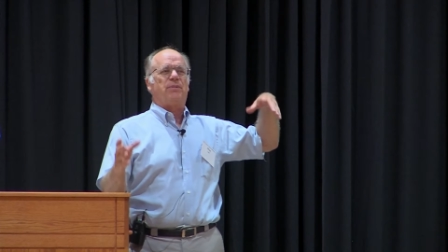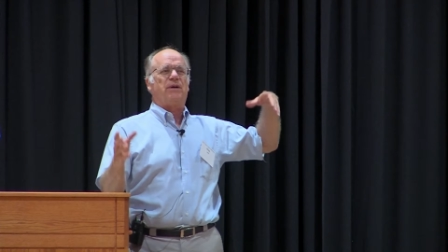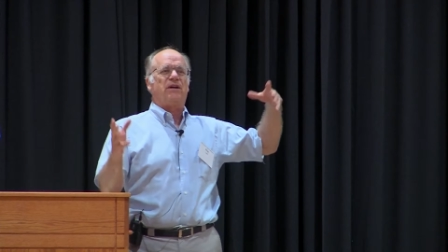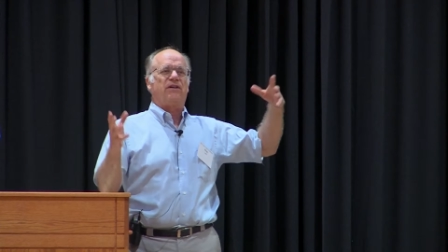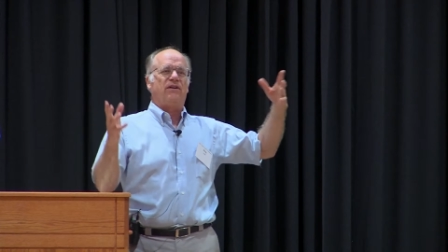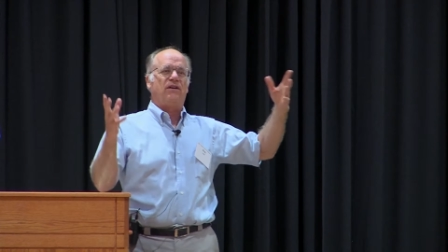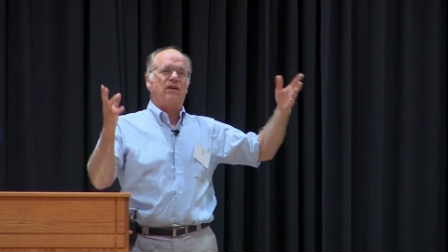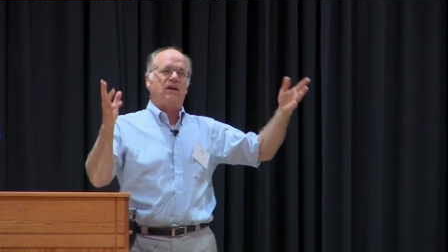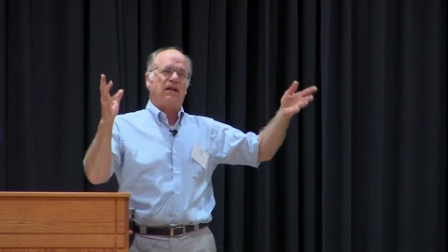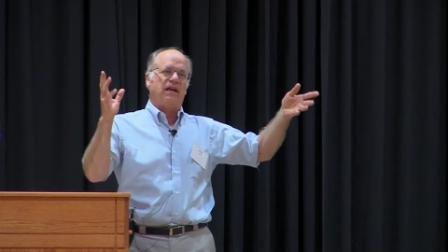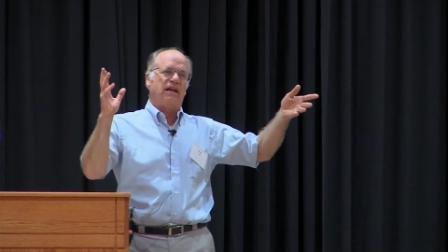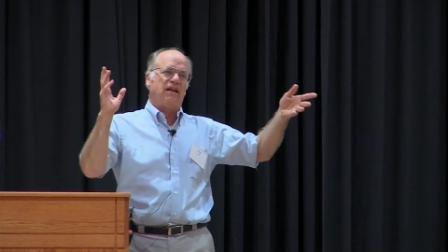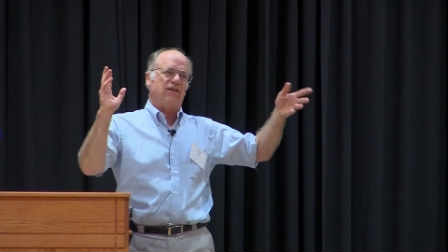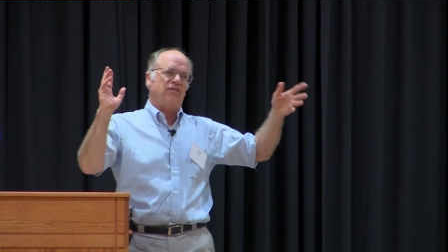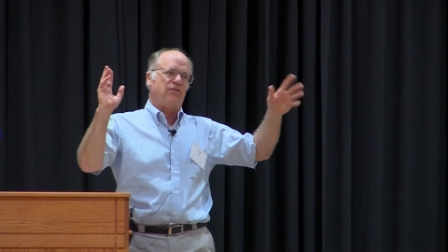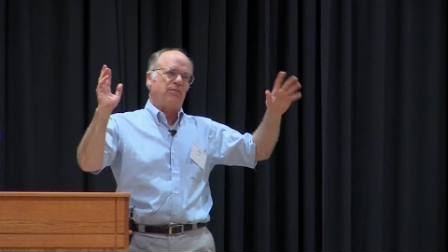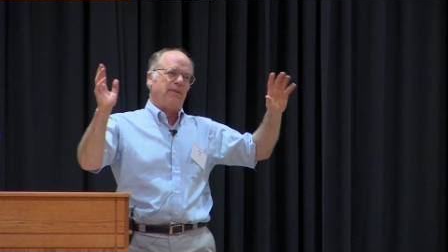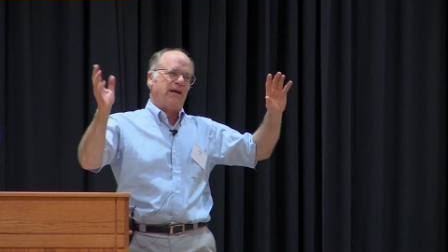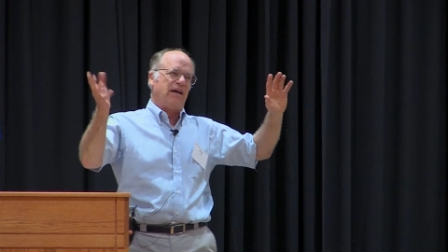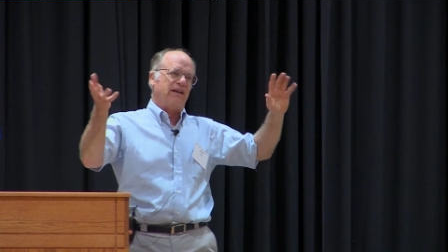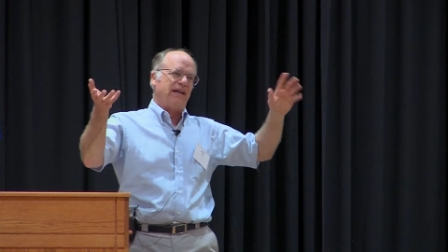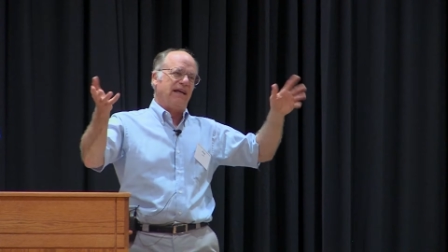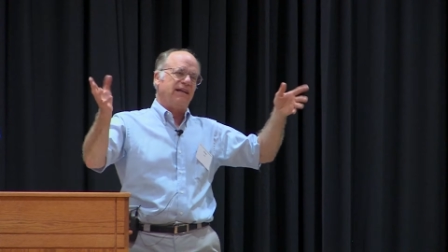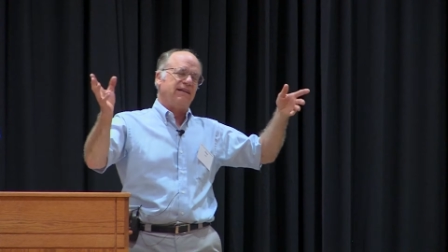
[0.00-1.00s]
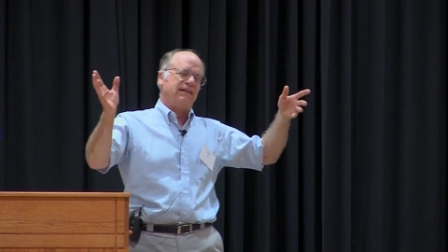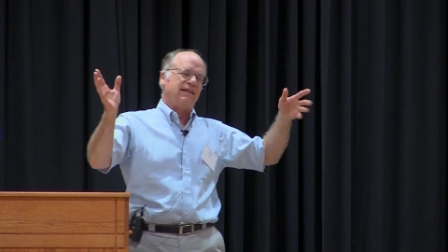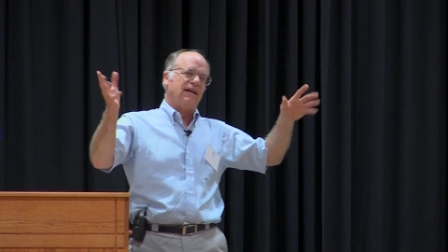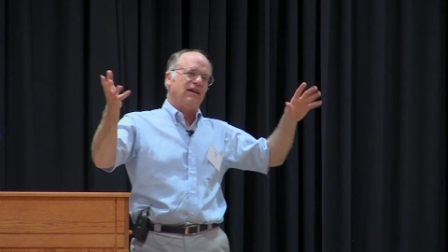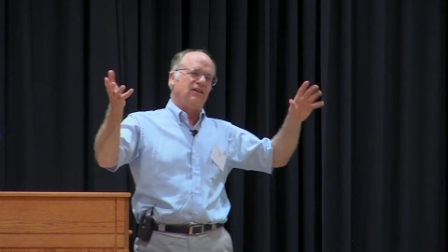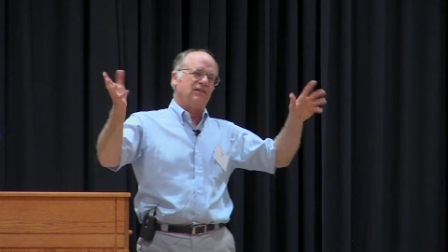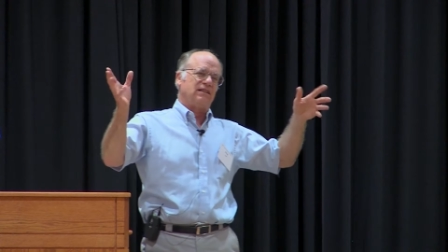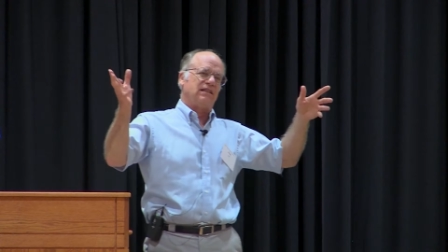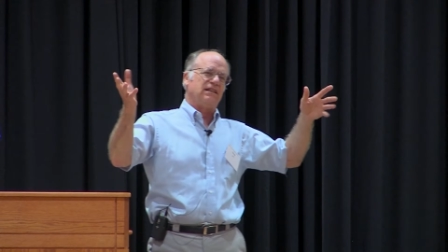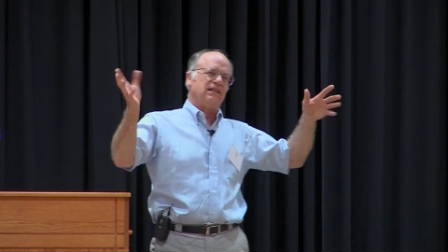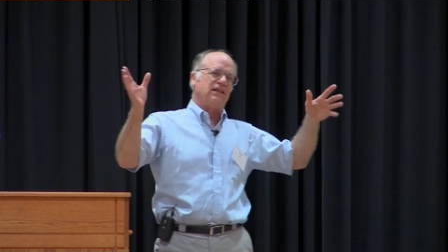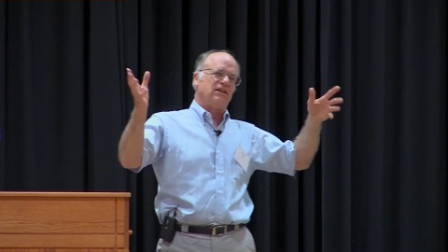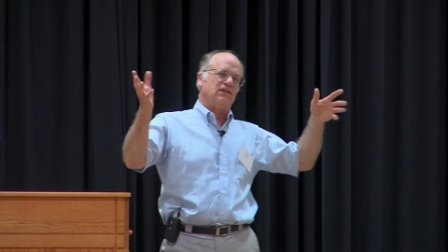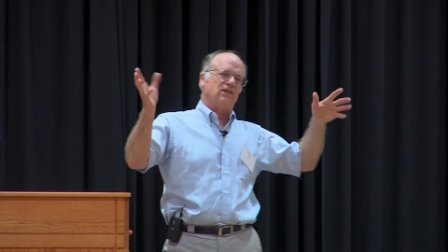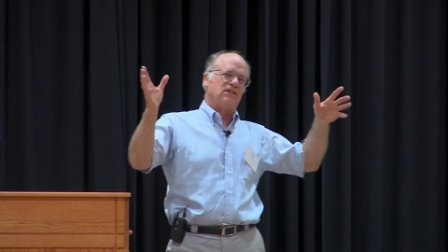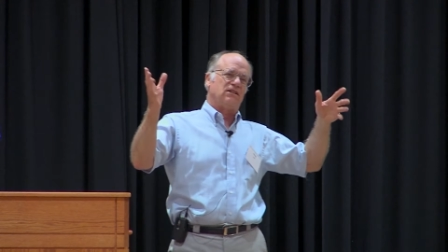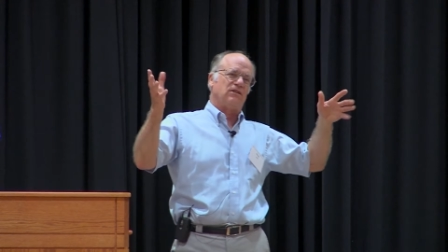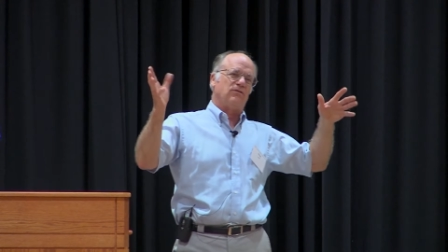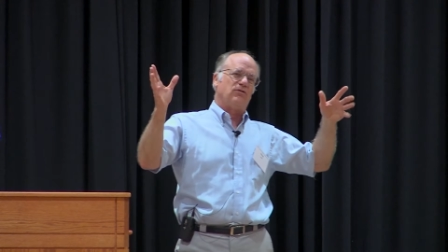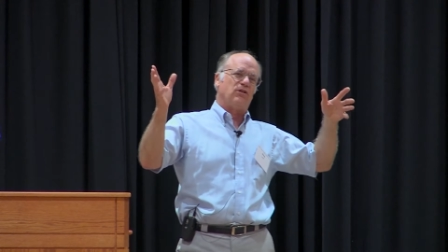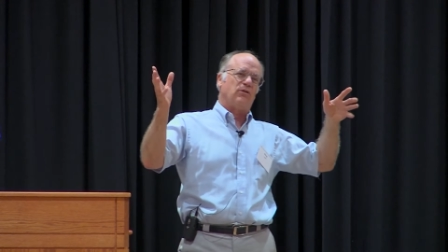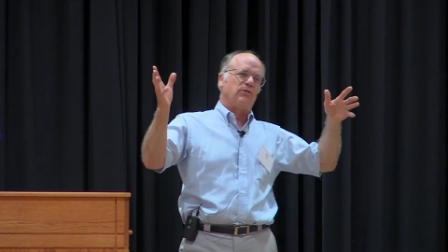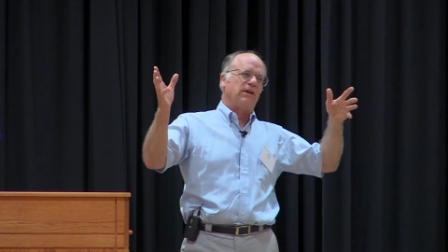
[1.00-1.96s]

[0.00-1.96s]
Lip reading: period of about 8,000 years of what